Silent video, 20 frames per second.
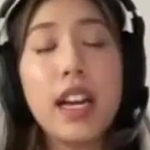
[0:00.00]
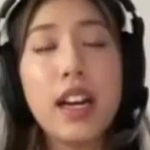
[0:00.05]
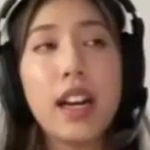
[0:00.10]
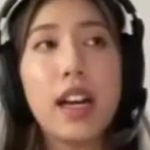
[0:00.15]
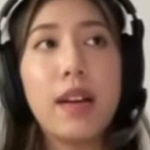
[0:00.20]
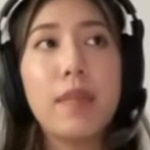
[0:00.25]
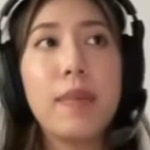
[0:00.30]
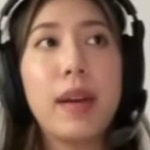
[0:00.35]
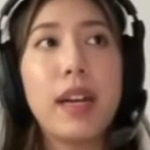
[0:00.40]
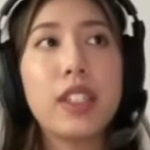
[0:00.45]

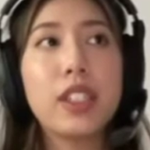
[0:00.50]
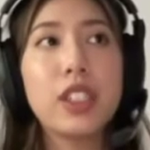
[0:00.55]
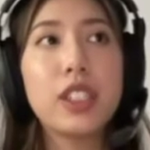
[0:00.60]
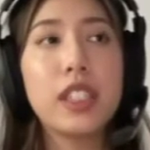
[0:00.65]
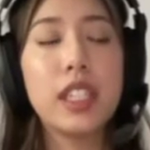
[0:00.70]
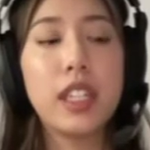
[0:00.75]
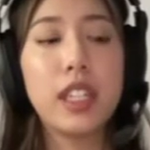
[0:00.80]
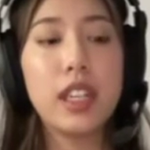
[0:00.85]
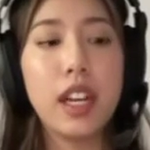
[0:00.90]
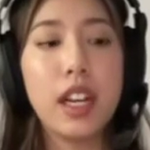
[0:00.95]
I'm
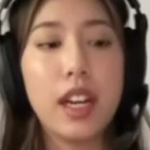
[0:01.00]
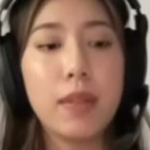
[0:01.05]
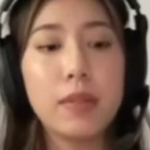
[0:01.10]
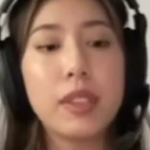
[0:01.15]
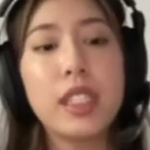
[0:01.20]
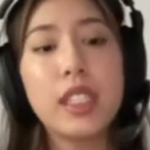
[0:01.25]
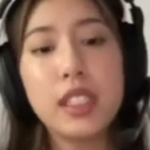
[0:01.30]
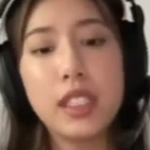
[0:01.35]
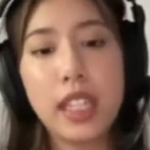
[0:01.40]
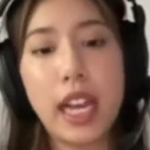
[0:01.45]
actually
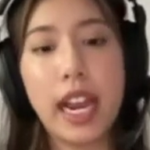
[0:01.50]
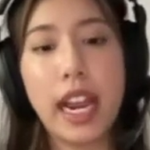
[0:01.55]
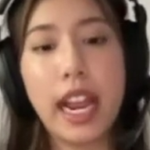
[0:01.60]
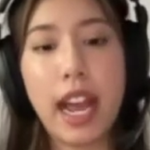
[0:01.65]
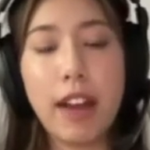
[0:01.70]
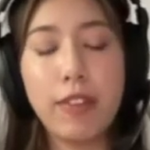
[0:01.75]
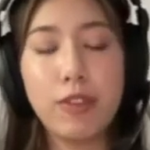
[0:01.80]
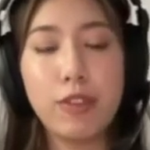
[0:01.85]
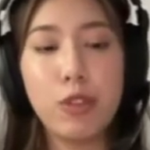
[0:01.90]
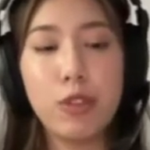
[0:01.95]
since I
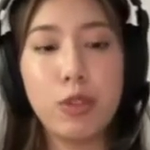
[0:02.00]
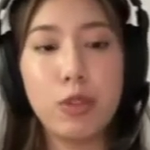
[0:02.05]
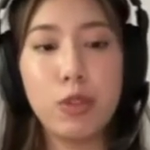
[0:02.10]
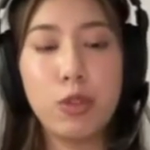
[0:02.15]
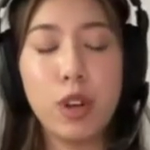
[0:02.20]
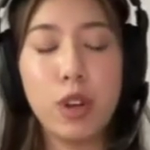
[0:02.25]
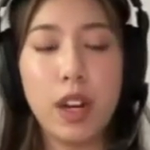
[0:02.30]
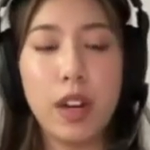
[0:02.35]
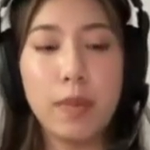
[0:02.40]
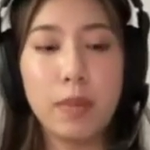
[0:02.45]
have to
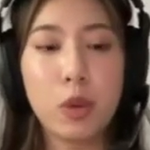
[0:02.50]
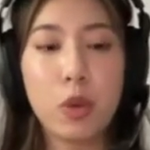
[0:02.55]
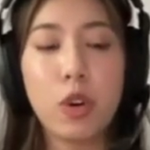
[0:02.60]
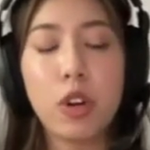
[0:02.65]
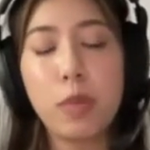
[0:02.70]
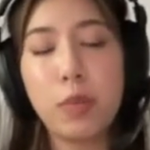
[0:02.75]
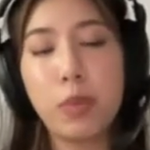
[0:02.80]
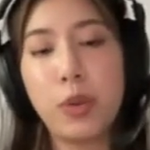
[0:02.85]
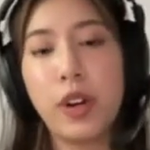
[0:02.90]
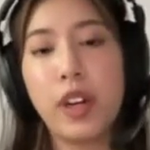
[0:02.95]

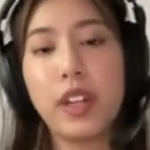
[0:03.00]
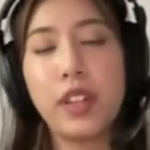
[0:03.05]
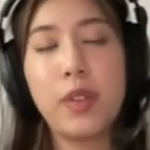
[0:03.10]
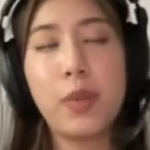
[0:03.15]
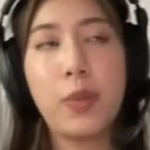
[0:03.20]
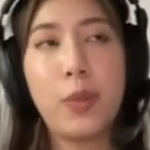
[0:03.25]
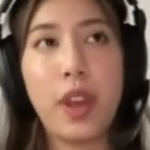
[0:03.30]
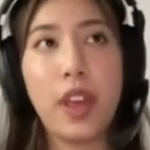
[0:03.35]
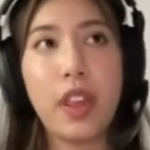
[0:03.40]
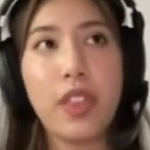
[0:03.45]
cooperate
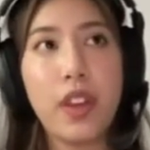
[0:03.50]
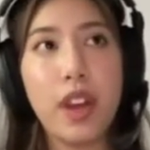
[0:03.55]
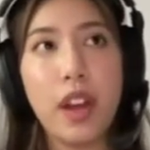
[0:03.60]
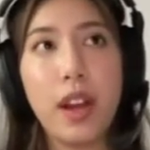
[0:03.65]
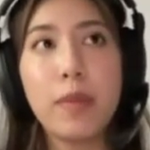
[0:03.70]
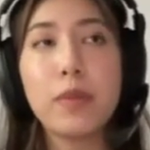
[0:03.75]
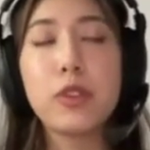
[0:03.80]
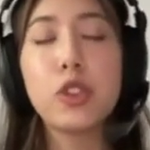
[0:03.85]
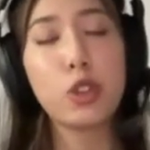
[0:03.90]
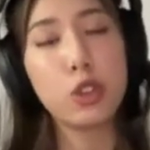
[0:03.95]
with
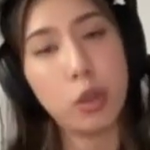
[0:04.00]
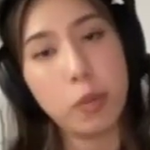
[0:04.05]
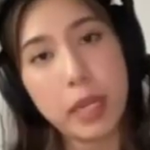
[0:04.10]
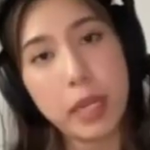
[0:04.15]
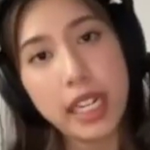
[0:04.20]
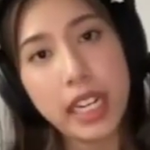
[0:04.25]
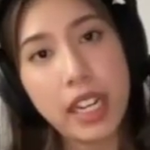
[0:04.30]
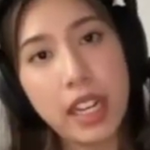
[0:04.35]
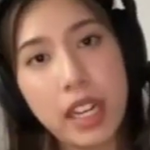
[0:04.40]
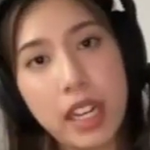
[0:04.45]
social
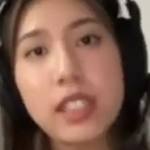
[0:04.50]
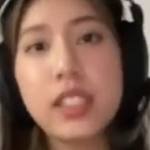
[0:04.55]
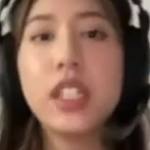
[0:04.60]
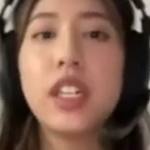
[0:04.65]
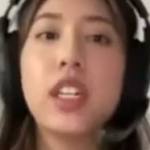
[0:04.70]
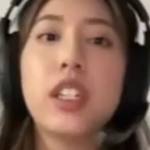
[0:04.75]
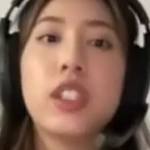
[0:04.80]
medias,